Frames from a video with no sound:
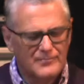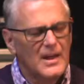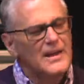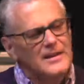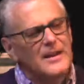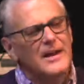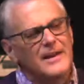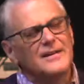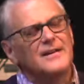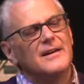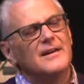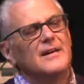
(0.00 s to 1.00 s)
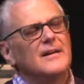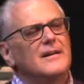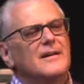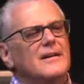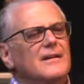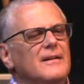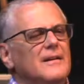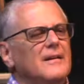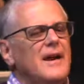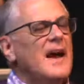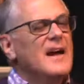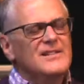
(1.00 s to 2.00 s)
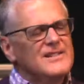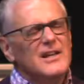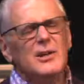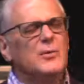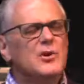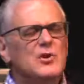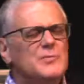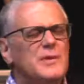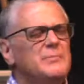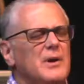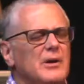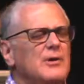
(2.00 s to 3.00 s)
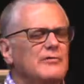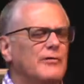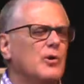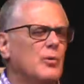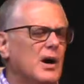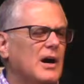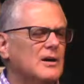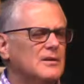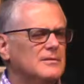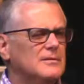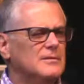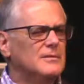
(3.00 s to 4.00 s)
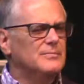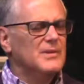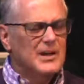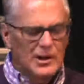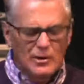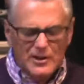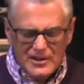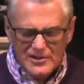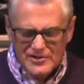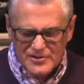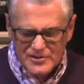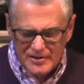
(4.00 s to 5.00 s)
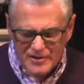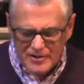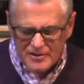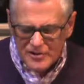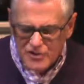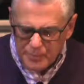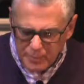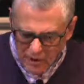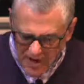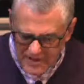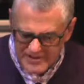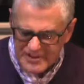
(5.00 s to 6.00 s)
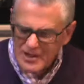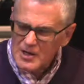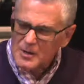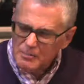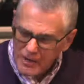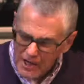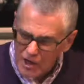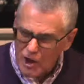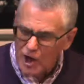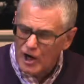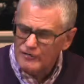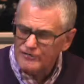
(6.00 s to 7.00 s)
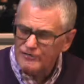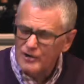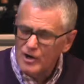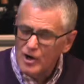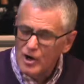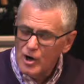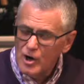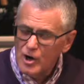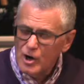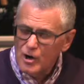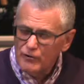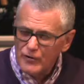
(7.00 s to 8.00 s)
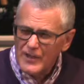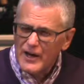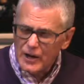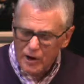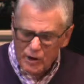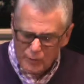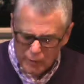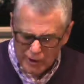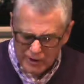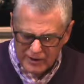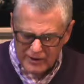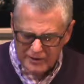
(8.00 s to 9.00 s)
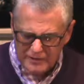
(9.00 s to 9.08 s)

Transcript: And ask anyone who's been married for a while. Here is the surprising payoff for that hard work.